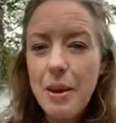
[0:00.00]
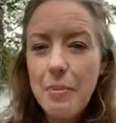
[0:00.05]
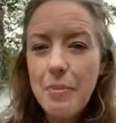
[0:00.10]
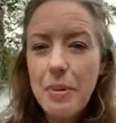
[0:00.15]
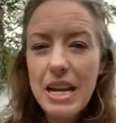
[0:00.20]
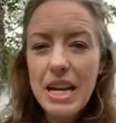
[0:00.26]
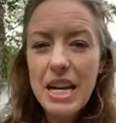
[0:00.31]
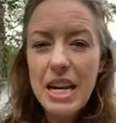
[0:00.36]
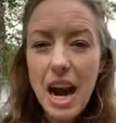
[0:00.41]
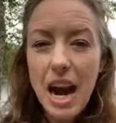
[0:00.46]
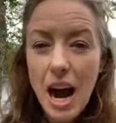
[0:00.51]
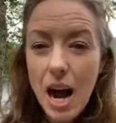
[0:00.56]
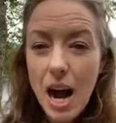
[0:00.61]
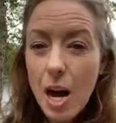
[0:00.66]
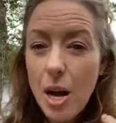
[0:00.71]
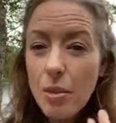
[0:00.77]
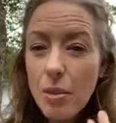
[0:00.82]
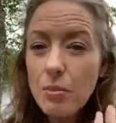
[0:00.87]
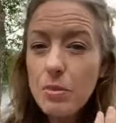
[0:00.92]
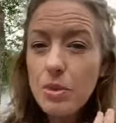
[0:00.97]
It
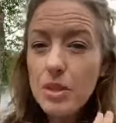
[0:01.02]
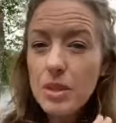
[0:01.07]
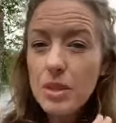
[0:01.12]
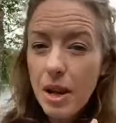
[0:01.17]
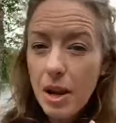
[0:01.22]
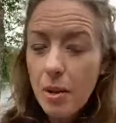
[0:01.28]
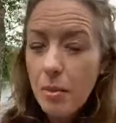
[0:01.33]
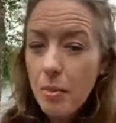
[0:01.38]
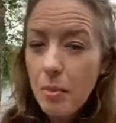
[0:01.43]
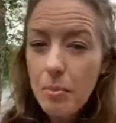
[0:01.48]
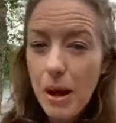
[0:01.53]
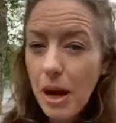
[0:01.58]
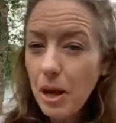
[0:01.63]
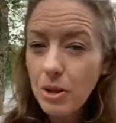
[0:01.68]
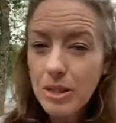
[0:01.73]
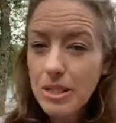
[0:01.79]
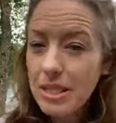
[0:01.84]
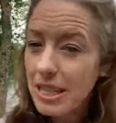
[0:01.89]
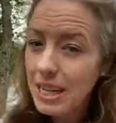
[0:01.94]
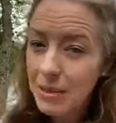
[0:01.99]
becomes
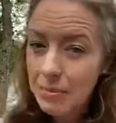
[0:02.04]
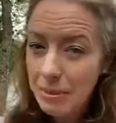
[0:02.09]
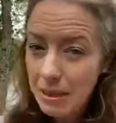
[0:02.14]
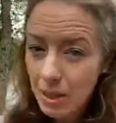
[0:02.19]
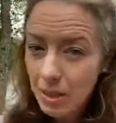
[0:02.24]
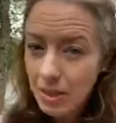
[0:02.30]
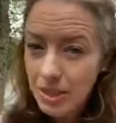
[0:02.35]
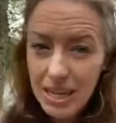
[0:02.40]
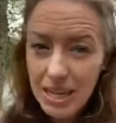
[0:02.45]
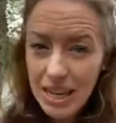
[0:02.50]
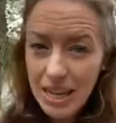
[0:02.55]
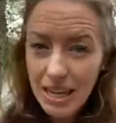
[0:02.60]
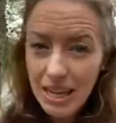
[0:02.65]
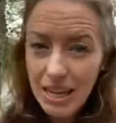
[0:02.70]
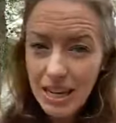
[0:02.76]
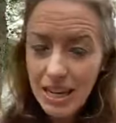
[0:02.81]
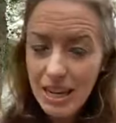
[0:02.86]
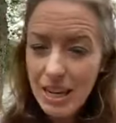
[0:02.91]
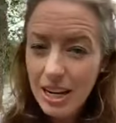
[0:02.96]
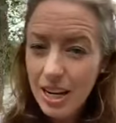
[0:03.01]
built, built
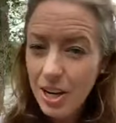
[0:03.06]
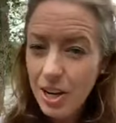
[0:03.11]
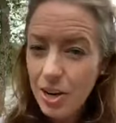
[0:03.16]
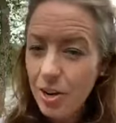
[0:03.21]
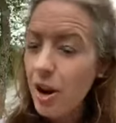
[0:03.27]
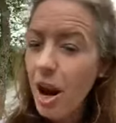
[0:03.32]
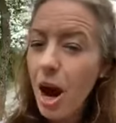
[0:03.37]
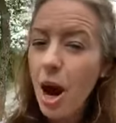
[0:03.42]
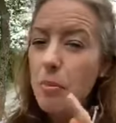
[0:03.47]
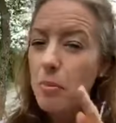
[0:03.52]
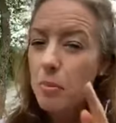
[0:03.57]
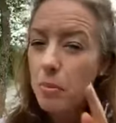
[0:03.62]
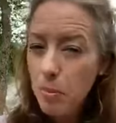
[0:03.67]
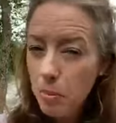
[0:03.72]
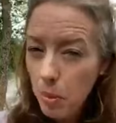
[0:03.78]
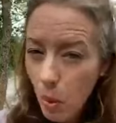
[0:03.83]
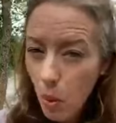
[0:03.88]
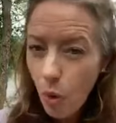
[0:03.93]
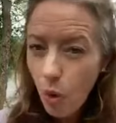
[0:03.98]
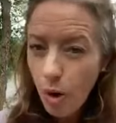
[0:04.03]
in. You're
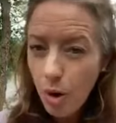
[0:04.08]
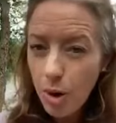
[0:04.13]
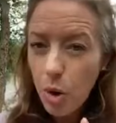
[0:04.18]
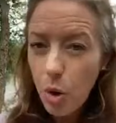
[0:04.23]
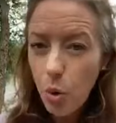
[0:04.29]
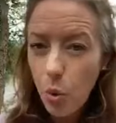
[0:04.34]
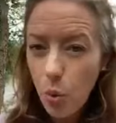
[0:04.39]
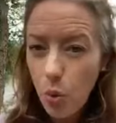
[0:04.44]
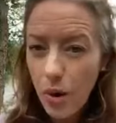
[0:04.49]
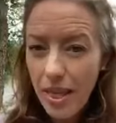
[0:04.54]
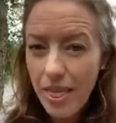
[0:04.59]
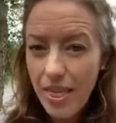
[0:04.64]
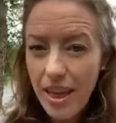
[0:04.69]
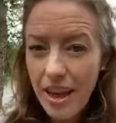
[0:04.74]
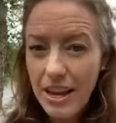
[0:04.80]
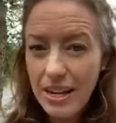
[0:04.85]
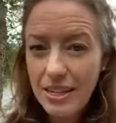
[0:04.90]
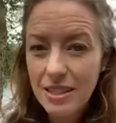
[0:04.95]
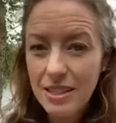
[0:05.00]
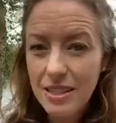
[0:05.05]
not born with
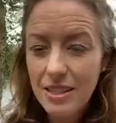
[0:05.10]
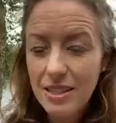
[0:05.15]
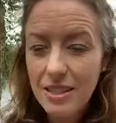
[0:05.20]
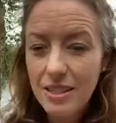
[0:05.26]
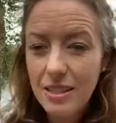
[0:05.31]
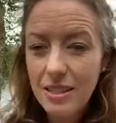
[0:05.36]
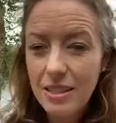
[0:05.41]
it.